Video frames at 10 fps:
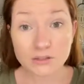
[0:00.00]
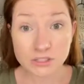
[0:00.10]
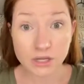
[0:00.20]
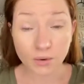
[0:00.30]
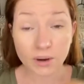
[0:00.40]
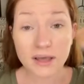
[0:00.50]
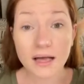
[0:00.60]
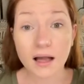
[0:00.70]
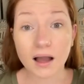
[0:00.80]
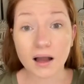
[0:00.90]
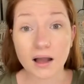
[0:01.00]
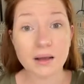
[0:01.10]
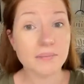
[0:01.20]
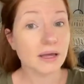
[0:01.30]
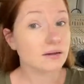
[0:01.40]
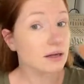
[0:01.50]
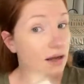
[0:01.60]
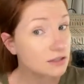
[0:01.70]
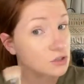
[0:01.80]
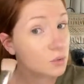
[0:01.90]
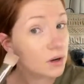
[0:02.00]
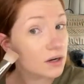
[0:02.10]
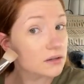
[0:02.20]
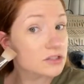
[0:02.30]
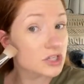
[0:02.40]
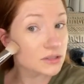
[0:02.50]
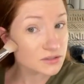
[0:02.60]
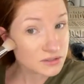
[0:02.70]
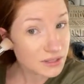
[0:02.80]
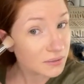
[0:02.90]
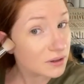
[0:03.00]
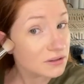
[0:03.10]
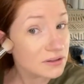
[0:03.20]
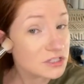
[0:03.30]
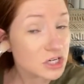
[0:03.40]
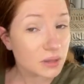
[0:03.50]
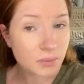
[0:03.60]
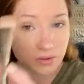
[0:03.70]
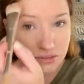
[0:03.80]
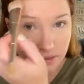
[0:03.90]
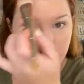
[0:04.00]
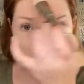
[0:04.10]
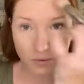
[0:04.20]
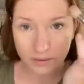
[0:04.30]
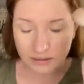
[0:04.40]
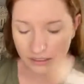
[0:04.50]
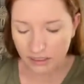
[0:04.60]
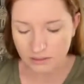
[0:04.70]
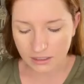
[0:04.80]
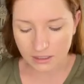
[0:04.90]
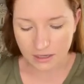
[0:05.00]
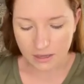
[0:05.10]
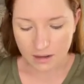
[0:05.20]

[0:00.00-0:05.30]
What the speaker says: So, contour, chisels out under the cheekbones. I'm going to go around the hairline.